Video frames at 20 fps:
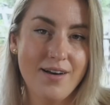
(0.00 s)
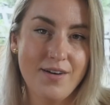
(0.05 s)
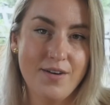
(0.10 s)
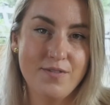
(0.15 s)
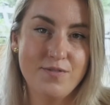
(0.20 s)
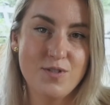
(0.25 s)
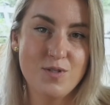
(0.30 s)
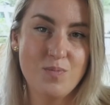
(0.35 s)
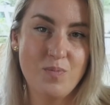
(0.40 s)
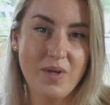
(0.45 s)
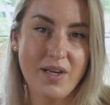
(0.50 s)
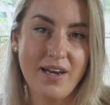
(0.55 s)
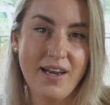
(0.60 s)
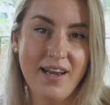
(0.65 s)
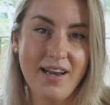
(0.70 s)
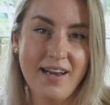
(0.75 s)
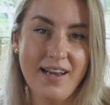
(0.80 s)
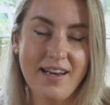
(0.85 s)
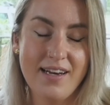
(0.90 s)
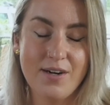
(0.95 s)
of
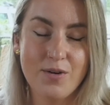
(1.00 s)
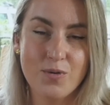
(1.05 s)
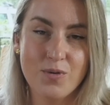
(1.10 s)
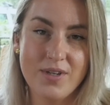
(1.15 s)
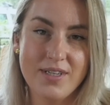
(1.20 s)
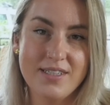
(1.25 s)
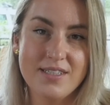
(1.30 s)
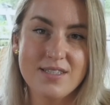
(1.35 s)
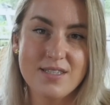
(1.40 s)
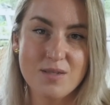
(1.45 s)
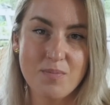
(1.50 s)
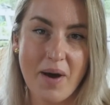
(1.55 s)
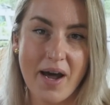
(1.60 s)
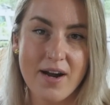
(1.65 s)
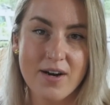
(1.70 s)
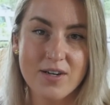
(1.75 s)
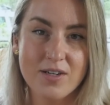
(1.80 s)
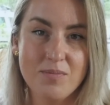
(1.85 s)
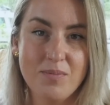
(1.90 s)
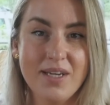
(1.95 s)
spinning and it
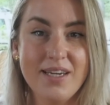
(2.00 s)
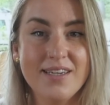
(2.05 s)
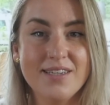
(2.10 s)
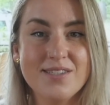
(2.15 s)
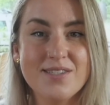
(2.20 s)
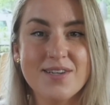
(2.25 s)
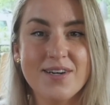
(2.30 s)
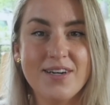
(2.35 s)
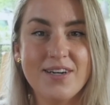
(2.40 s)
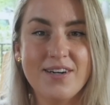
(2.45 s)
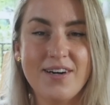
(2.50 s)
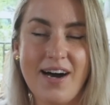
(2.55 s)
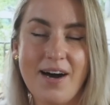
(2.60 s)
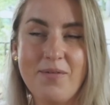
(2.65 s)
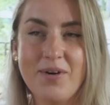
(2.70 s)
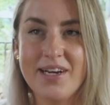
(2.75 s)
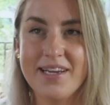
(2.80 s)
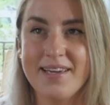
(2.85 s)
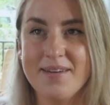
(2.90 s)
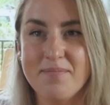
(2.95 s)
re-inspired me, so I
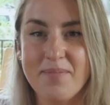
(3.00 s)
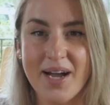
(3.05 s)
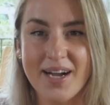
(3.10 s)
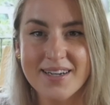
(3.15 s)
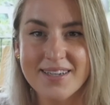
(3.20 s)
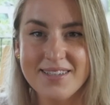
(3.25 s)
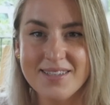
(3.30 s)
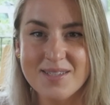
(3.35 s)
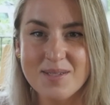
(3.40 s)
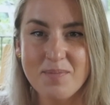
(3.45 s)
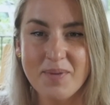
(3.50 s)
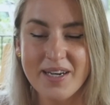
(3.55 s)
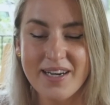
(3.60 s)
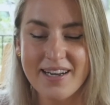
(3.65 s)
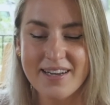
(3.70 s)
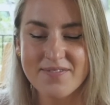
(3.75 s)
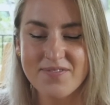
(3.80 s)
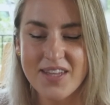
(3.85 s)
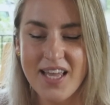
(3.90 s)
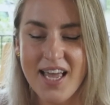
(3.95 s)
want to get back into
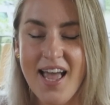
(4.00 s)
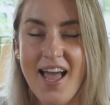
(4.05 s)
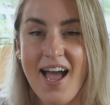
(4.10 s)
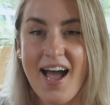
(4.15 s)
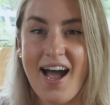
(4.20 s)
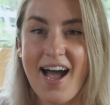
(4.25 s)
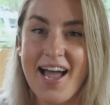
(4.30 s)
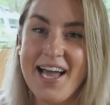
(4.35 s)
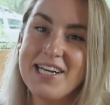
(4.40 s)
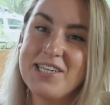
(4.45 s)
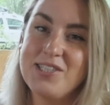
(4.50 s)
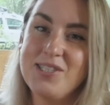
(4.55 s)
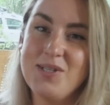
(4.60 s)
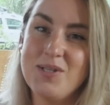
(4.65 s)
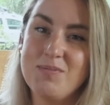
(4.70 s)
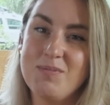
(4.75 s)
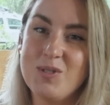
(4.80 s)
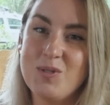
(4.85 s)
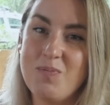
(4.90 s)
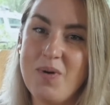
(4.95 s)
spinning. I actually
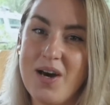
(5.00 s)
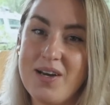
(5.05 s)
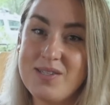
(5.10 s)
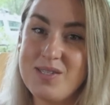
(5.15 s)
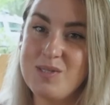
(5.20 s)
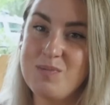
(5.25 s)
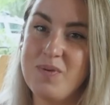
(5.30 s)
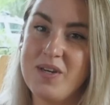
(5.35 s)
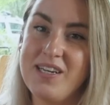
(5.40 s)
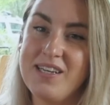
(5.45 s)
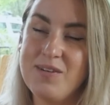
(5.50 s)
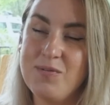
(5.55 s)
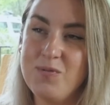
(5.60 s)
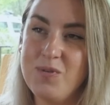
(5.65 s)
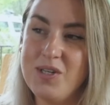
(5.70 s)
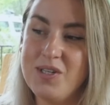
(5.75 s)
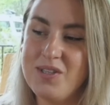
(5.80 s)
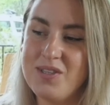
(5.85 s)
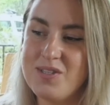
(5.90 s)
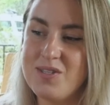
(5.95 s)
almost bought a spinning
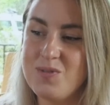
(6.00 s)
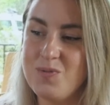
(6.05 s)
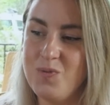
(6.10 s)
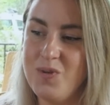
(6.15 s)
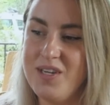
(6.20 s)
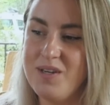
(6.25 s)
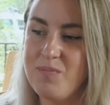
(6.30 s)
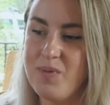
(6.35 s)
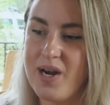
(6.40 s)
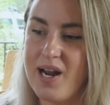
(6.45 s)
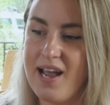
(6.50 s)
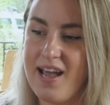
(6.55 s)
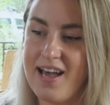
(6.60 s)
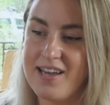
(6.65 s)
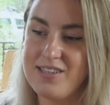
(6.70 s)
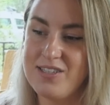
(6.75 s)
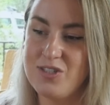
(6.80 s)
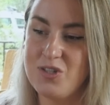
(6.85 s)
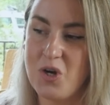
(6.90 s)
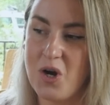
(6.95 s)
wheel this week, but I
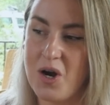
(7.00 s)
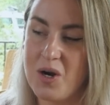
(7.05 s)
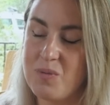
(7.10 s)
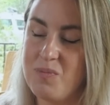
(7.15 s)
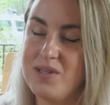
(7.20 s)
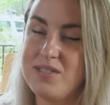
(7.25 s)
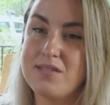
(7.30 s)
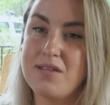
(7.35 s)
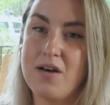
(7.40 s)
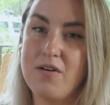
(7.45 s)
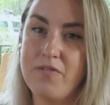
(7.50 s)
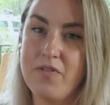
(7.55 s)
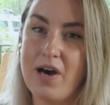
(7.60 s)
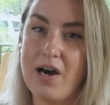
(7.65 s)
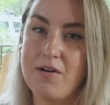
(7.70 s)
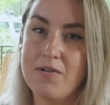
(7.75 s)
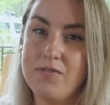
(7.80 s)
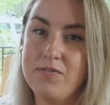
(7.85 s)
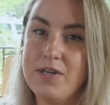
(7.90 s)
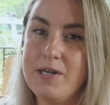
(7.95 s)
had to talk myself
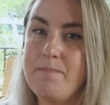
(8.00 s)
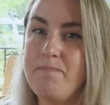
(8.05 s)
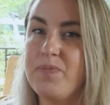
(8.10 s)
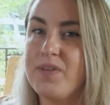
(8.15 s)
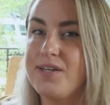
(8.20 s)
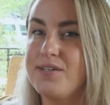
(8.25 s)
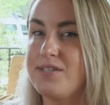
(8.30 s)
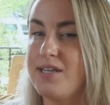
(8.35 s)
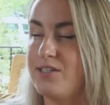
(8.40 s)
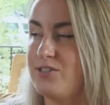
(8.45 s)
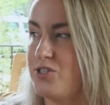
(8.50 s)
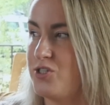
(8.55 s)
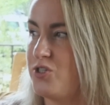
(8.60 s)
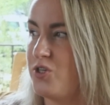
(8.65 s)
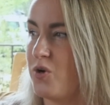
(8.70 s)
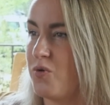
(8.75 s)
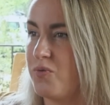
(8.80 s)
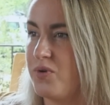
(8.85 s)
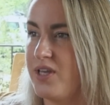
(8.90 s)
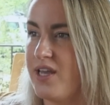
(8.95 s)
out of it because I just
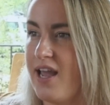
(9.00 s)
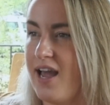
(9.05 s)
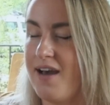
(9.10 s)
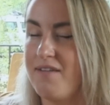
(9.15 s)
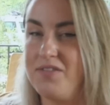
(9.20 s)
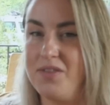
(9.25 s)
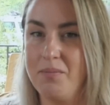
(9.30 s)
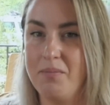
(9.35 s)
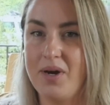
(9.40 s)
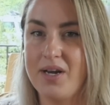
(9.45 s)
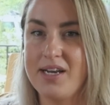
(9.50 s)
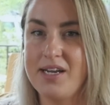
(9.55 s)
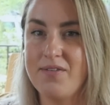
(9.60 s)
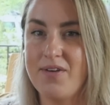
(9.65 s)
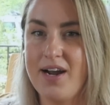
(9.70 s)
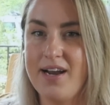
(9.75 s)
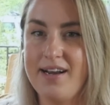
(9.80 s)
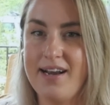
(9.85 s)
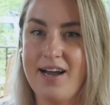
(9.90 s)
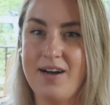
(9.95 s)
don't really have the money
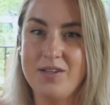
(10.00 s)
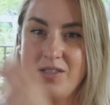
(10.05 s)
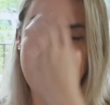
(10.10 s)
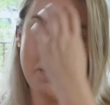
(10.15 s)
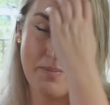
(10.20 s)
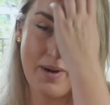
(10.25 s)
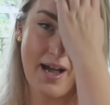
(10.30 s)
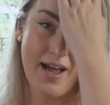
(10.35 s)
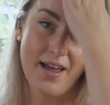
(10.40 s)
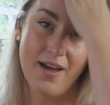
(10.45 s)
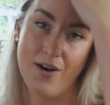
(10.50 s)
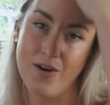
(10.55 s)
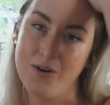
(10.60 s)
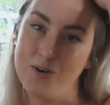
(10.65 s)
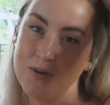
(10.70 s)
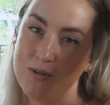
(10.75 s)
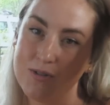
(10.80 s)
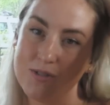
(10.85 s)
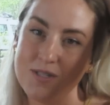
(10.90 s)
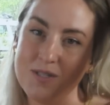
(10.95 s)
right now to buy a
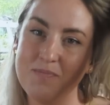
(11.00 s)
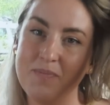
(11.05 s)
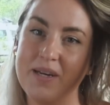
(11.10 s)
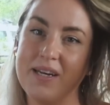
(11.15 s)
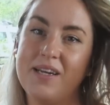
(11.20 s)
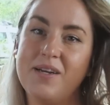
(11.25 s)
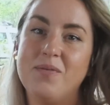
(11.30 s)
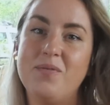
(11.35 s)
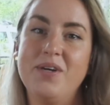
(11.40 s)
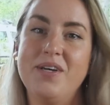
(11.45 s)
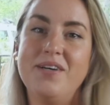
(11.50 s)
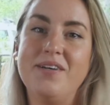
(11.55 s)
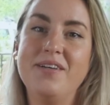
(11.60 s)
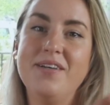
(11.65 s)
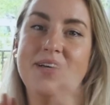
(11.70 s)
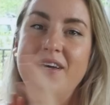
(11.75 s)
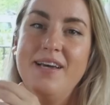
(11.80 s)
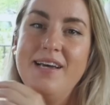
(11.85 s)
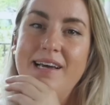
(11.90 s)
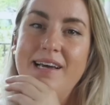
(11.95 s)
whole spinning
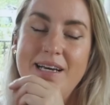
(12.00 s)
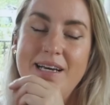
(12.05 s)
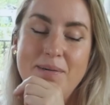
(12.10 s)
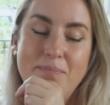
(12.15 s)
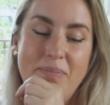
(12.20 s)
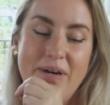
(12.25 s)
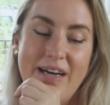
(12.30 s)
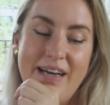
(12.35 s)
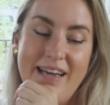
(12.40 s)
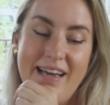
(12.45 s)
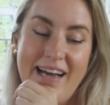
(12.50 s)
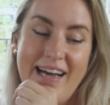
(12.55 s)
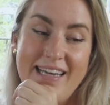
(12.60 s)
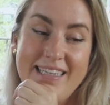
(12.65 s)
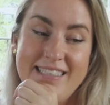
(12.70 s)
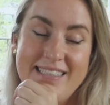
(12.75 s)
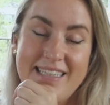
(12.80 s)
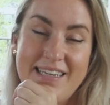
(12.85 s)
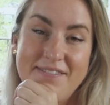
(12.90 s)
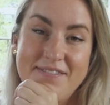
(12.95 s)
wheel, but
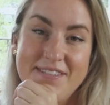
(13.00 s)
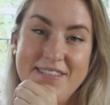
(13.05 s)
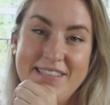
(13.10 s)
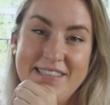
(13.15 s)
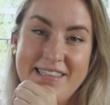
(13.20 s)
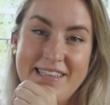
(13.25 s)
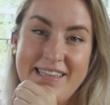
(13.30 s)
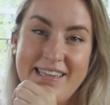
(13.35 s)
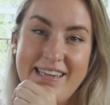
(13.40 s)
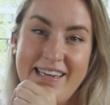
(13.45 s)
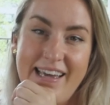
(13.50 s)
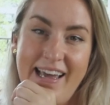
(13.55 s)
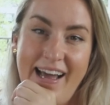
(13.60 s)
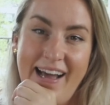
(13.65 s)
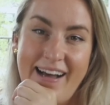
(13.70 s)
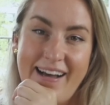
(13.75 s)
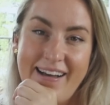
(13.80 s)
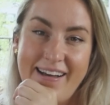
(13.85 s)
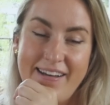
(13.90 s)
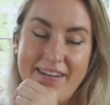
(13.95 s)
I definitely
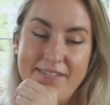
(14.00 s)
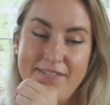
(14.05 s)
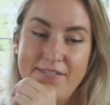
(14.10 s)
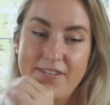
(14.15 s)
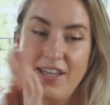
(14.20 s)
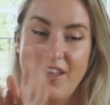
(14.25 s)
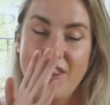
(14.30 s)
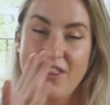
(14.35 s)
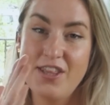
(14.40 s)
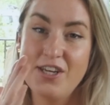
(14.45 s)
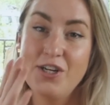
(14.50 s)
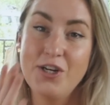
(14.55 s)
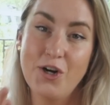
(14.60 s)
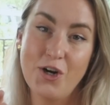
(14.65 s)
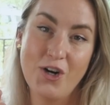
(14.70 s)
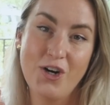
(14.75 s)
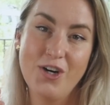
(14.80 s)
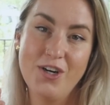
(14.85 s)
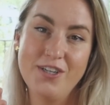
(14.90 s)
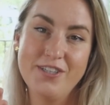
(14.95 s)
have the
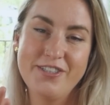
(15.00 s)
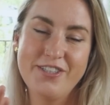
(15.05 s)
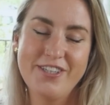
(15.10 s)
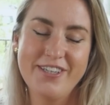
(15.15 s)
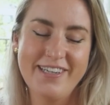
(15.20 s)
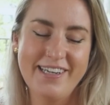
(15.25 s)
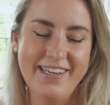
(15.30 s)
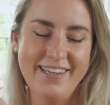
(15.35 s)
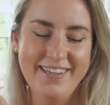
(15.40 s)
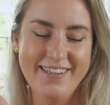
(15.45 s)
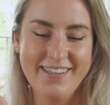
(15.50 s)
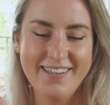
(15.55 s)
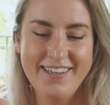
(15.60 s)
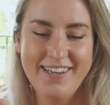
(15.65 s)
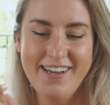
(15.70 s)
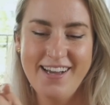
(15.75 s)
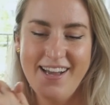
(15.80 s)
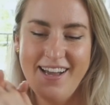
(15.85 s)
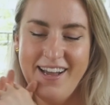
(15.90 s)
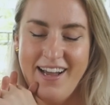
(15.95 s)
urge.
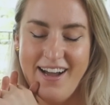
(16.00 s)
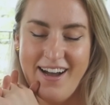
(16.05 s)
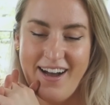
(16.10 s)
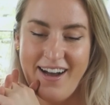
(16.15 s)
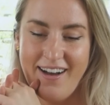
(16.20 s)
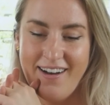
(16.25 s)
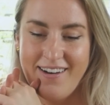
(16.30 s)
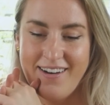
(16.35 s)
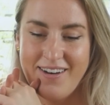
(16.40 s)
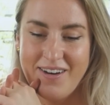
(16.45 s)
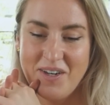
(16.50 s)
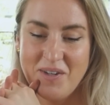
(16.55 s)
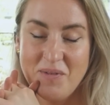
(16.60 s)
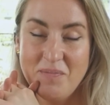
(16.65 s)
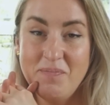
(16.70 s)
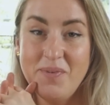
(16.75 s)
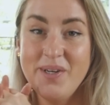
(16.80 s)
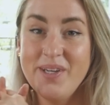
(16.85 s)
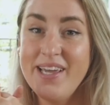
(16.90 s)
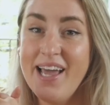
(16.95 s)

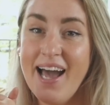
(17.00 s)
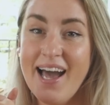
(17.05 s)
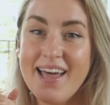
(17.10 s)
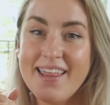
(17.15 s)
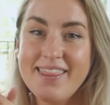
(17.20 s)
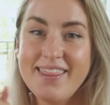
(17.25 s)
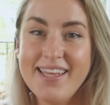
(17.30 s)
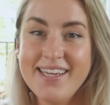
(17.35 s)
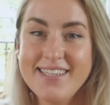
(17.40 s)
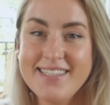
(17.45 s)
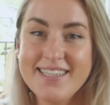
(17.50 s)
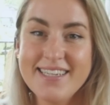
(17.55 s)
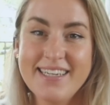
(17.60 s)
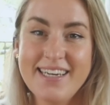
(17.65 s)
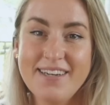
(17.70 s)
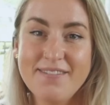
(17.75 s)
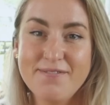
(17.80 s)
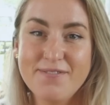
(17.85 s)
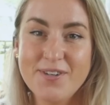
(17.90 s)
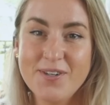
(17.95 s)
But yeah, thanks
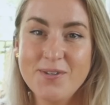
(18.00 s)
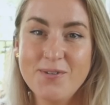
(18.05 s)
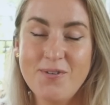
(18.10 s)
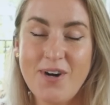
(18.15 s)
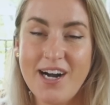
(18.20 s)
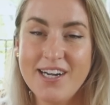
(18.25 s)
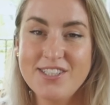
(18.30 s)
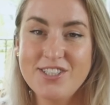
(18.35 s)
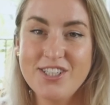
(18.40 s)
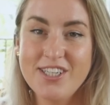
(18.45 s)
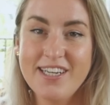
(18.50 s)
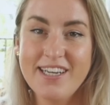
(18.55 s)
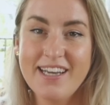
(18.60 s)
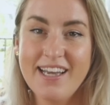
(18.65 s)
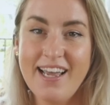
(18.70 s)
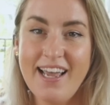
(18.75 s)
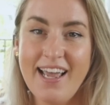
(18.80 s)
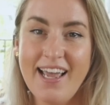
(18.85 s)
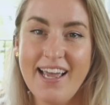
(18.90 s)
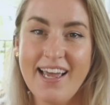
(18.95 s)
again for
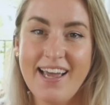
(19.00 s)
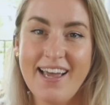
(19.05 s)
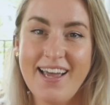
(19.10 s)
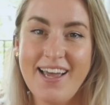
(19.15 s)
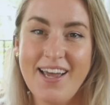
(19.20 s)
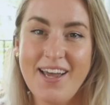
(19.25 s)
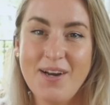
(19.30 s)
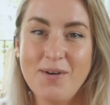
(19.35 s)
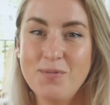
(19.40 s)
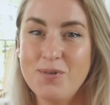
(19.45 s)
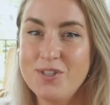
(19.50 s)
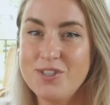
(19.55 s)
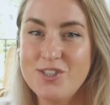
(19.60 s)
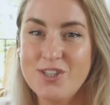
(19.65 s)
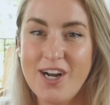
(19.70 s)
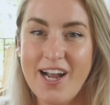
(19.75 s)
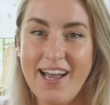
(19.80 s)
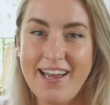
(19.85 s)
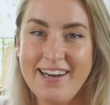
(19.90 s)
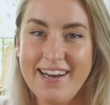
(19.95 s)
watching, and we'll
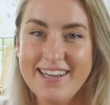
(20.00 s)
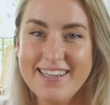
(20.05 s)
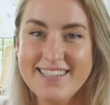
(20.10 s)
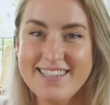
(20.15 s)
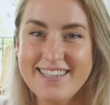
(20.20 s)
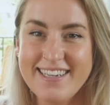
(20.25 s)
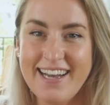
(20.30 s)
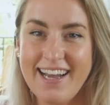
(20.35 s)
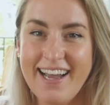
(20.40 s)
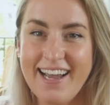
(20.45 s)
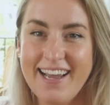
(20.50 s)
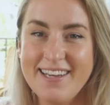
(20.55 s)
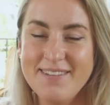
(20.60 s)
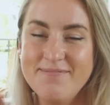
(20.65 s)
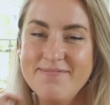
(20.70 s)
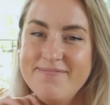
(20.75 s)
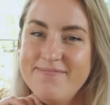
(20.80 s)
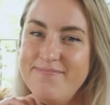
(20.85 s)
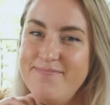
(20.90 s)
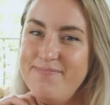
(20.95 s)
chat next time.
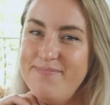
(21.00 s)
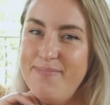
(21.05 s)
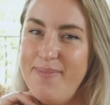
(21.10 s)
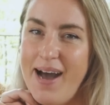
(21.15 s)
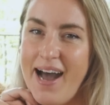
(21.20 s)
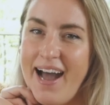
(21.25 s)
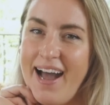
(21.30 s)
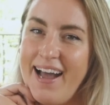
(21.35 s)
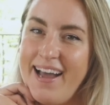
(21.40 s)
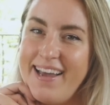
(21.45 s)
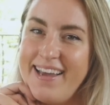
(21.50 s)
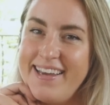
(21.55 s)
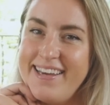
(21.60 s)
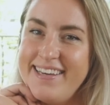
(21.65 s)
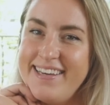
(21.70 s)
Bye!